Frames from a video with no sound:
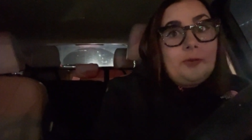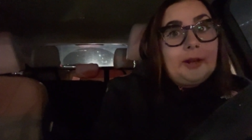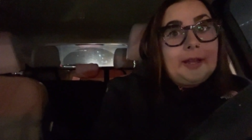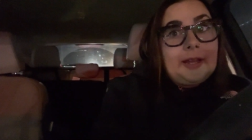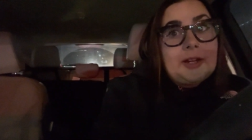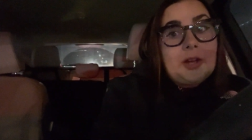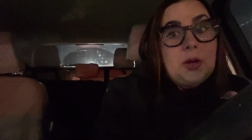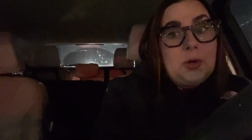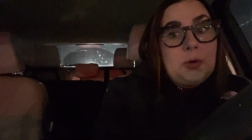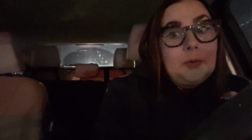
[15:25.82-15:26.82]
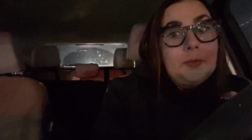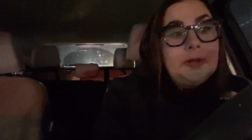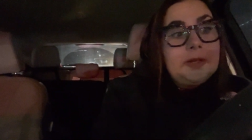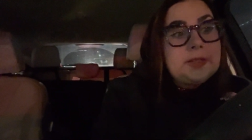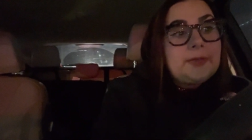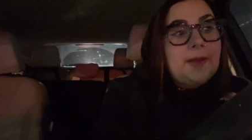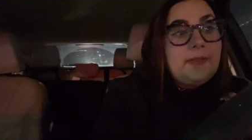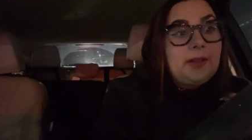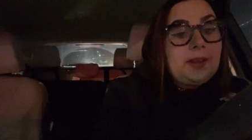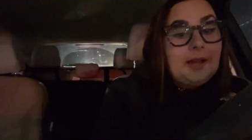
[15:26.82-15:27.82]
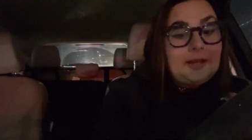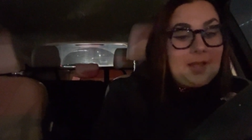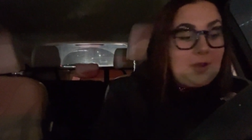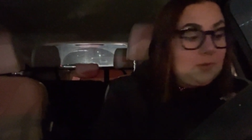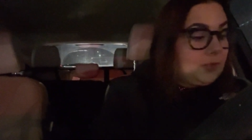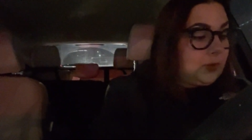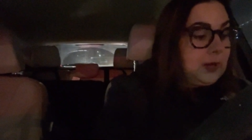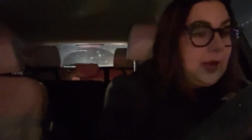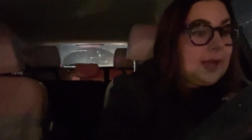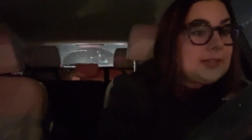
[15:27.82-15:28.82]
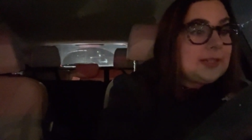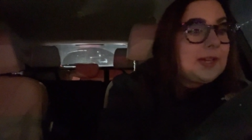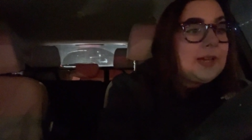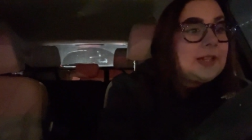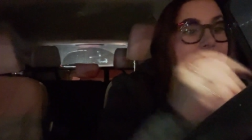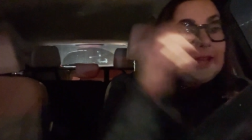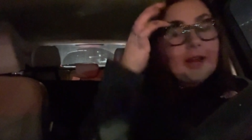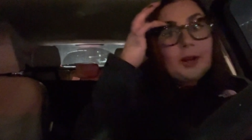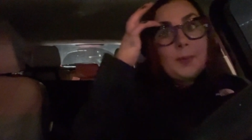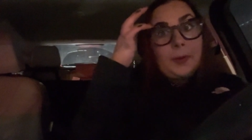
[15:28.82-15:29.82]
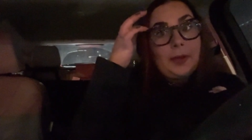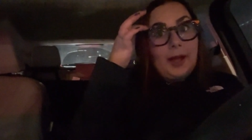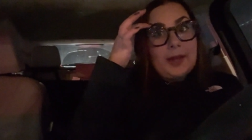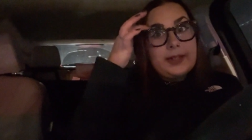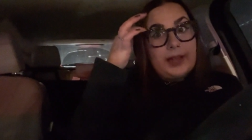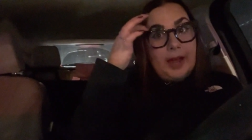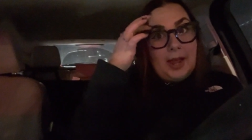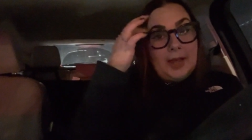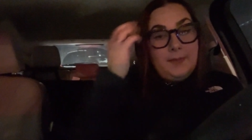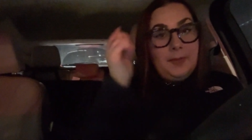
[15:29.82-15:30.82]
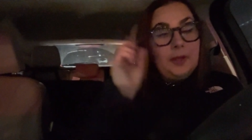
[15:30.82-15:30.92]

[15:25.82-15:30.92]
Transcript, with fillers: when I get home. It's five o'clock now, so not terrible on time.